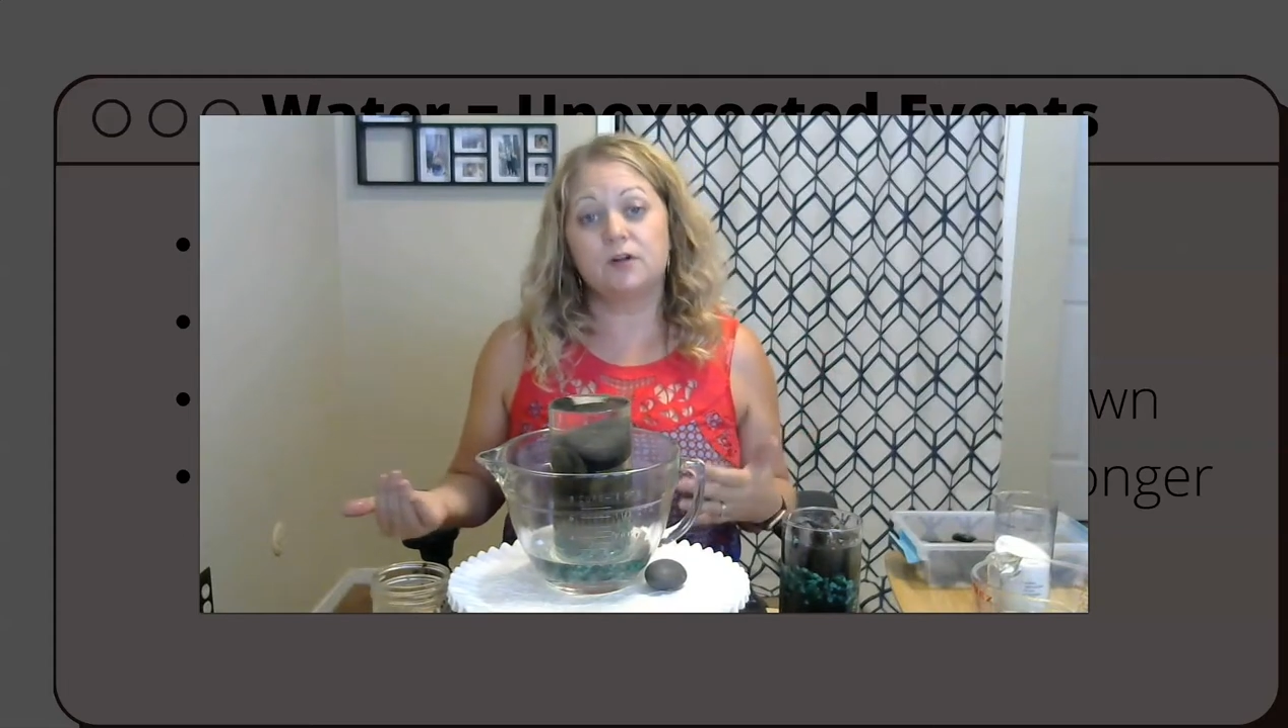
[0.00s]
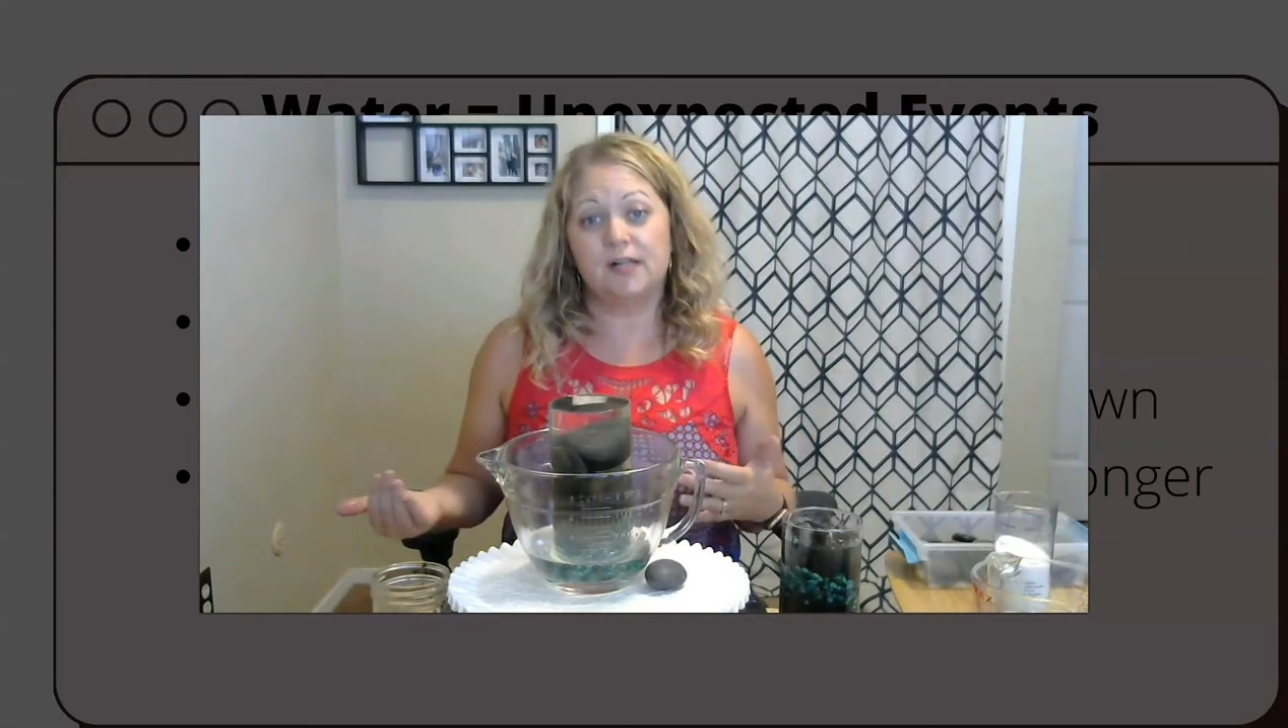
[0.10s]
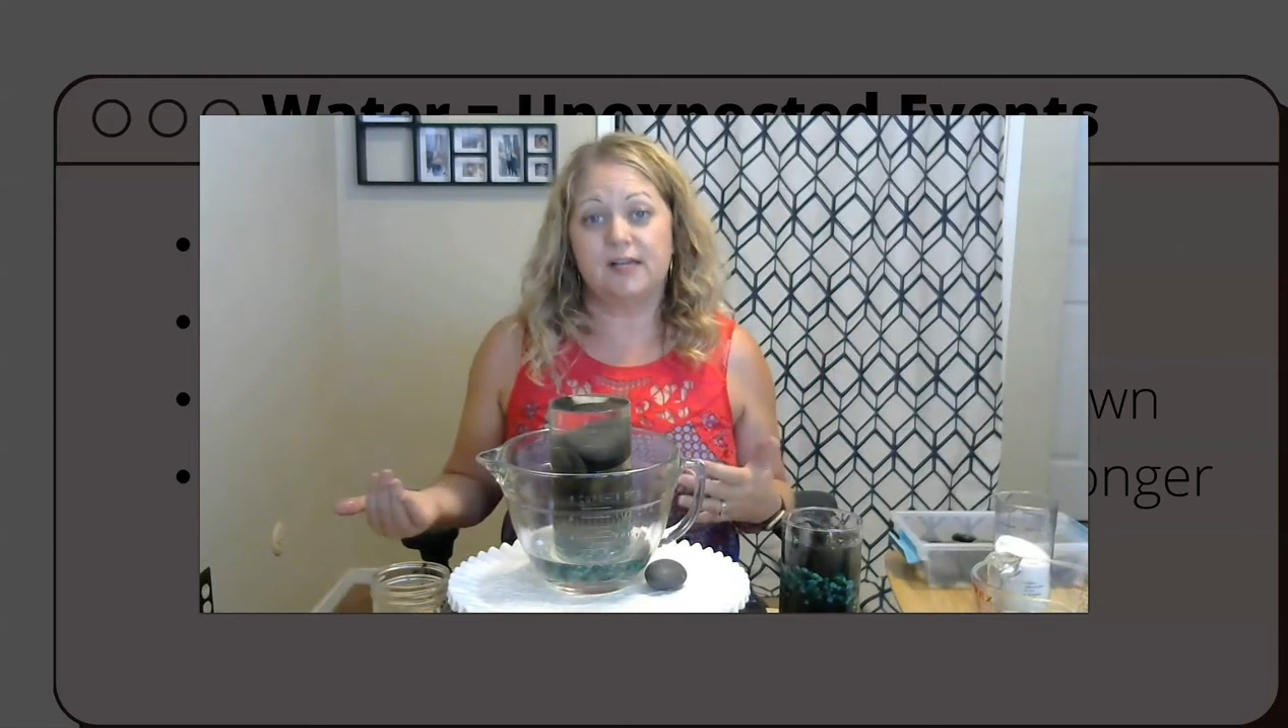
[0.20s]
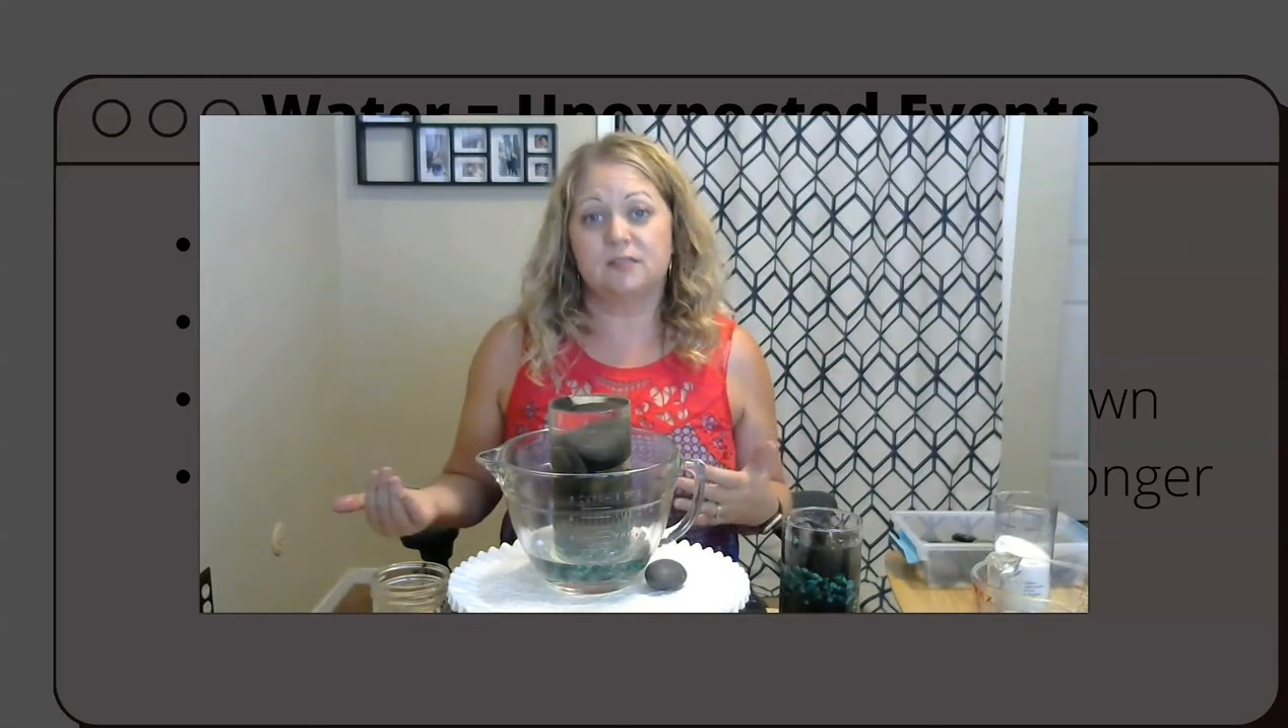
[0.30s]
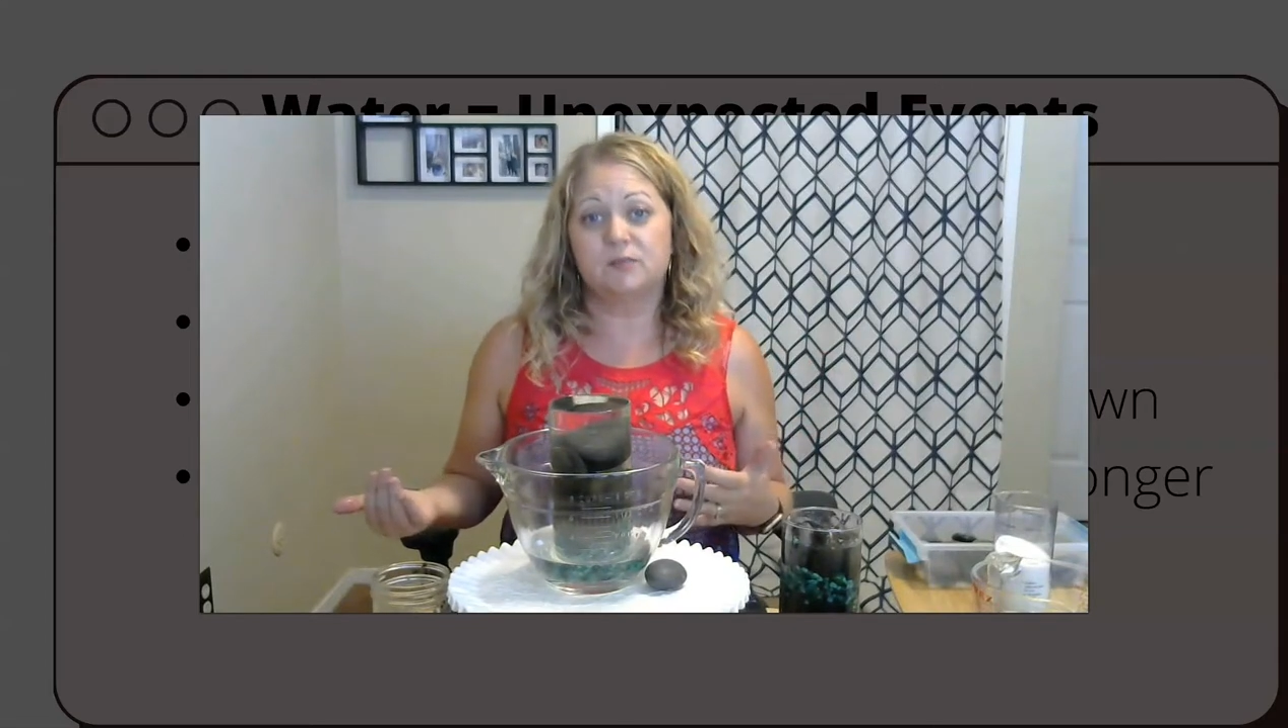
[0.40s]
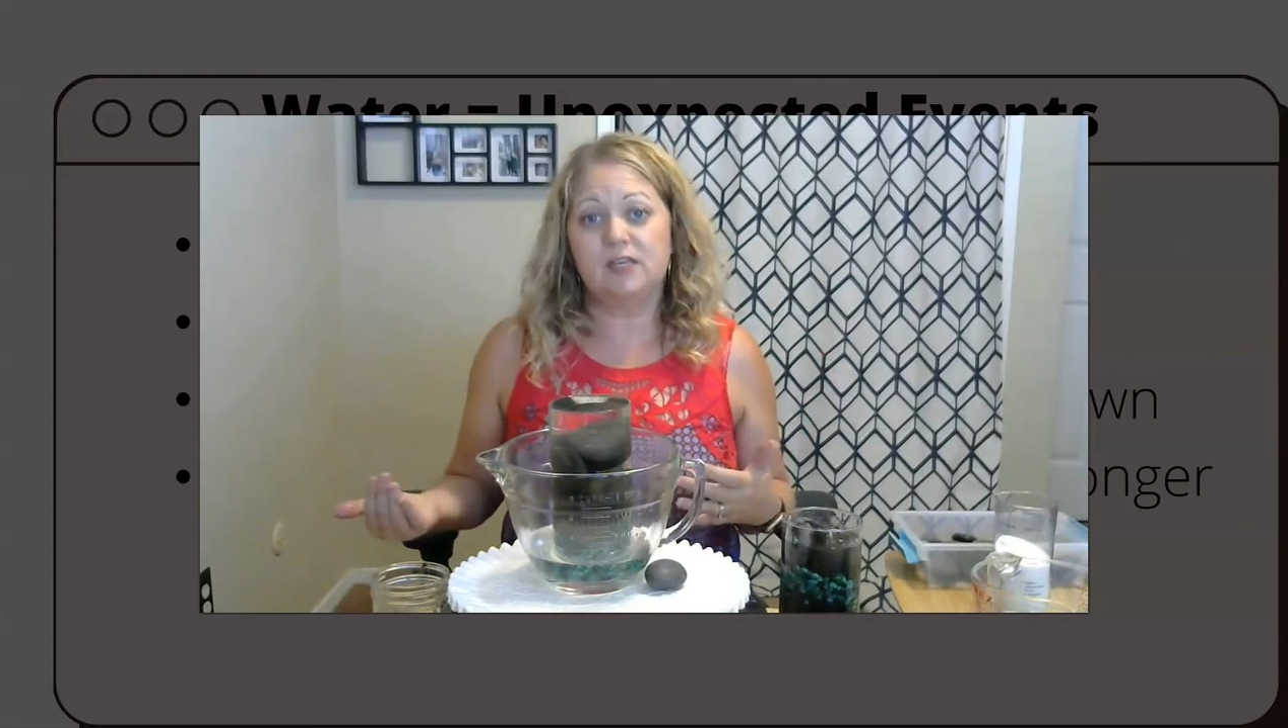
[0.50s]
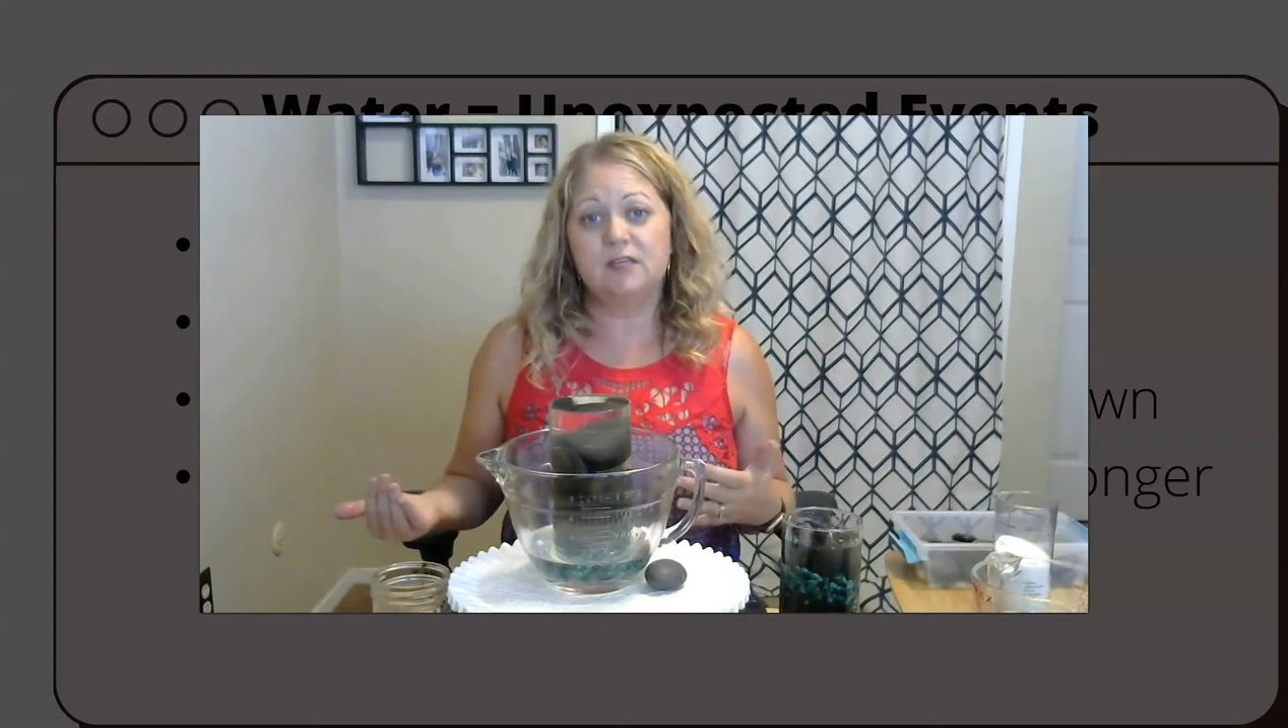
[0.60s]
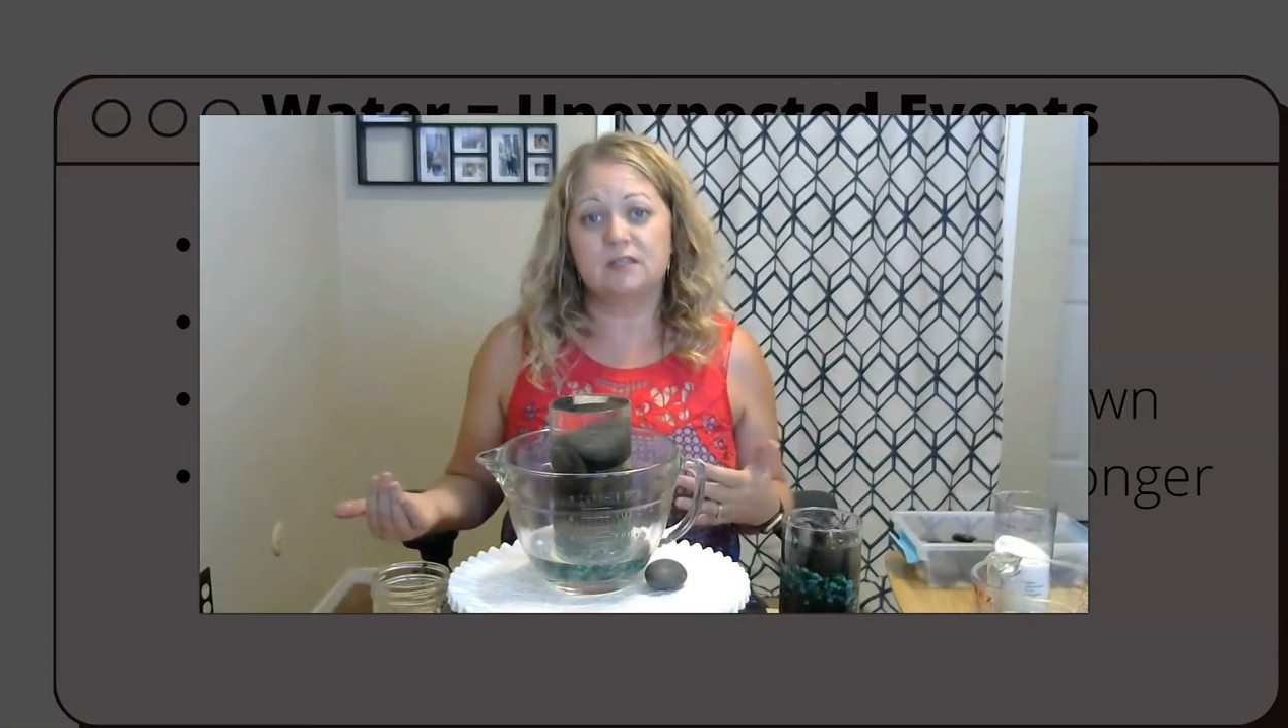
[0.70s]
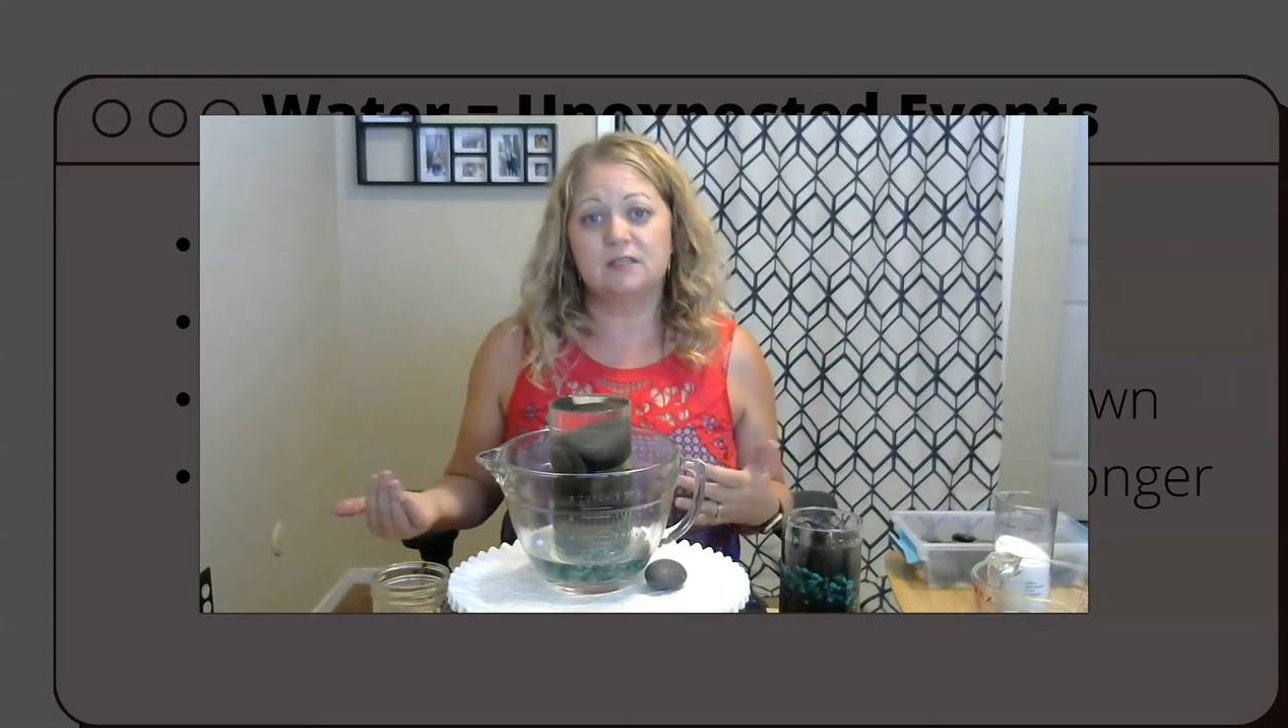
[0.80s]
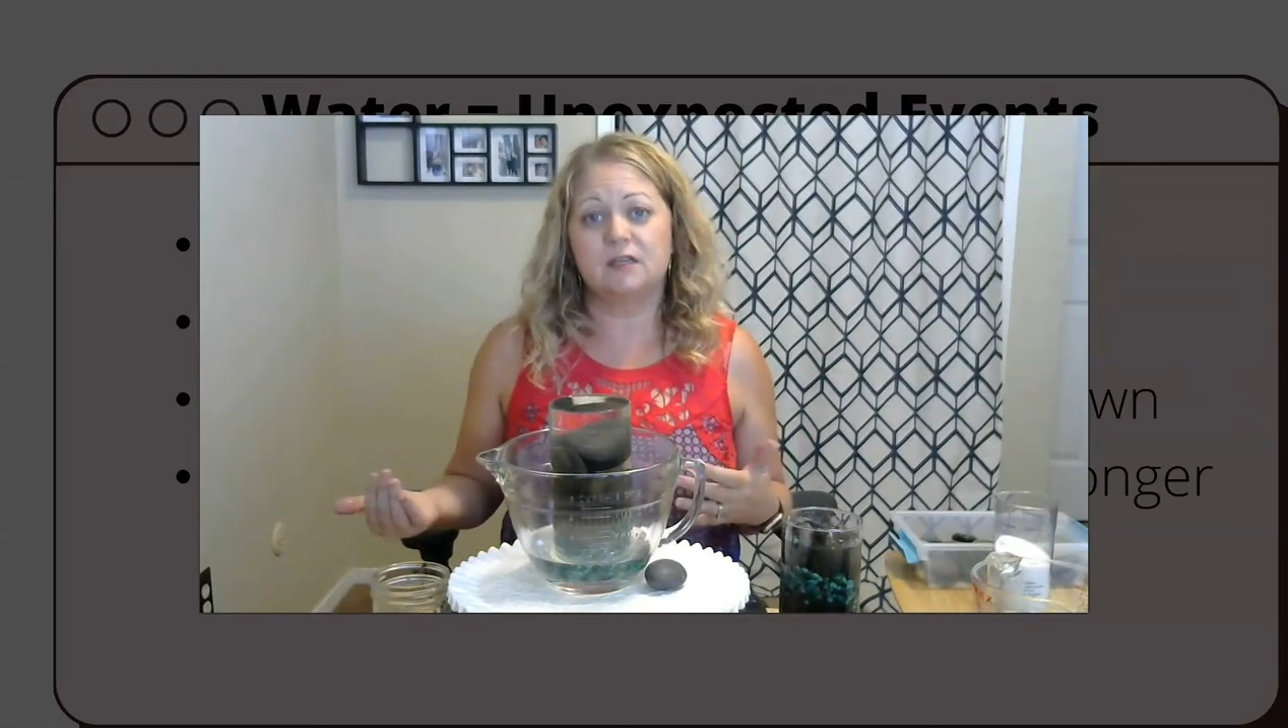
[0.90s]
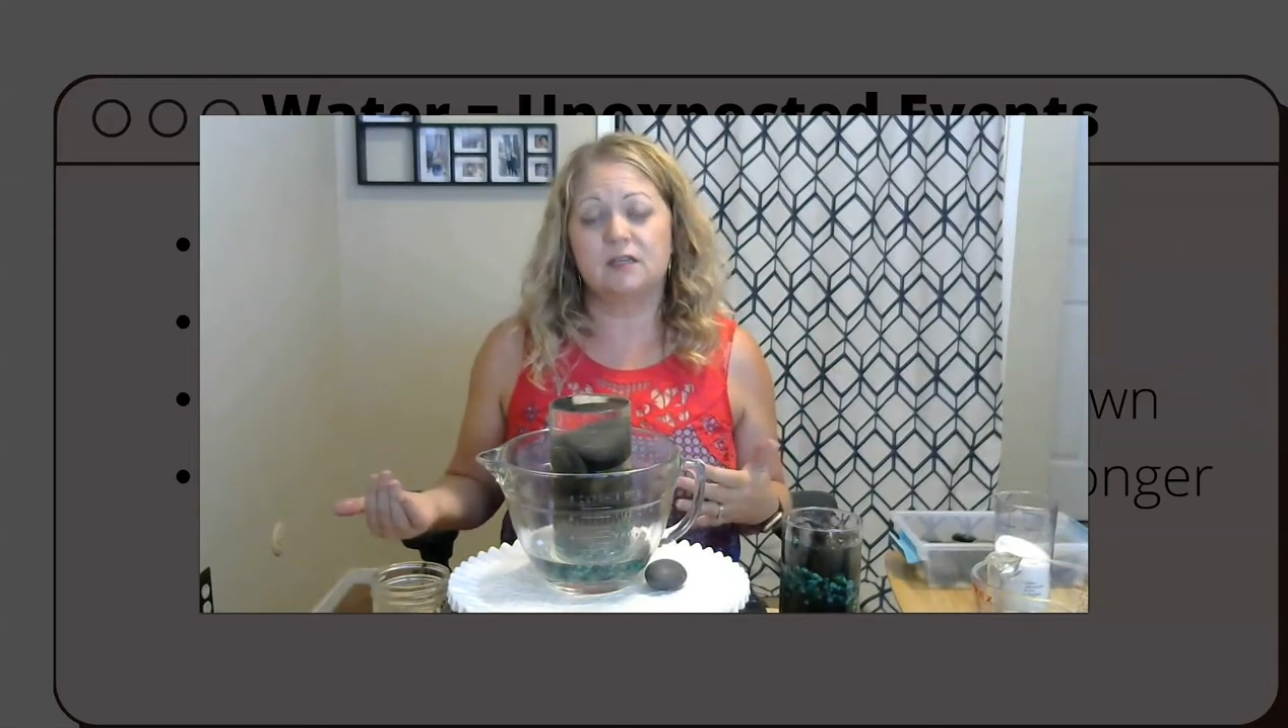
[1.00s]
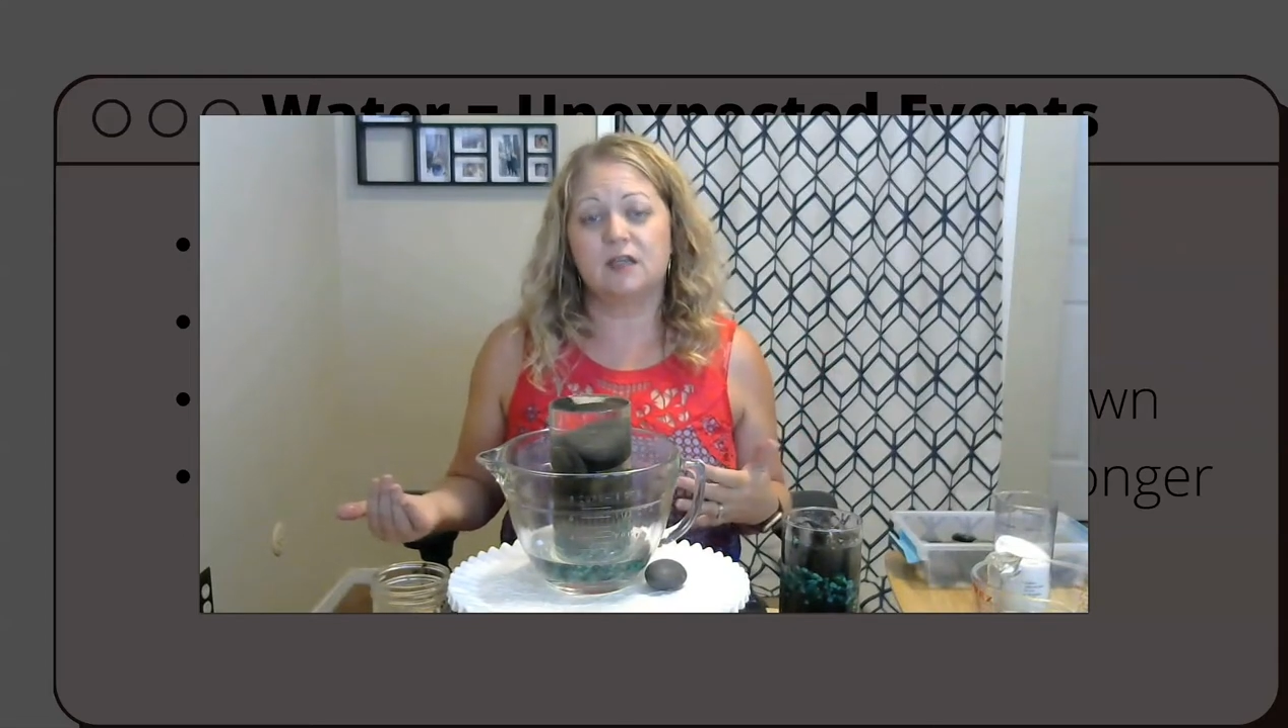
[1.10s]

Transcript: classmates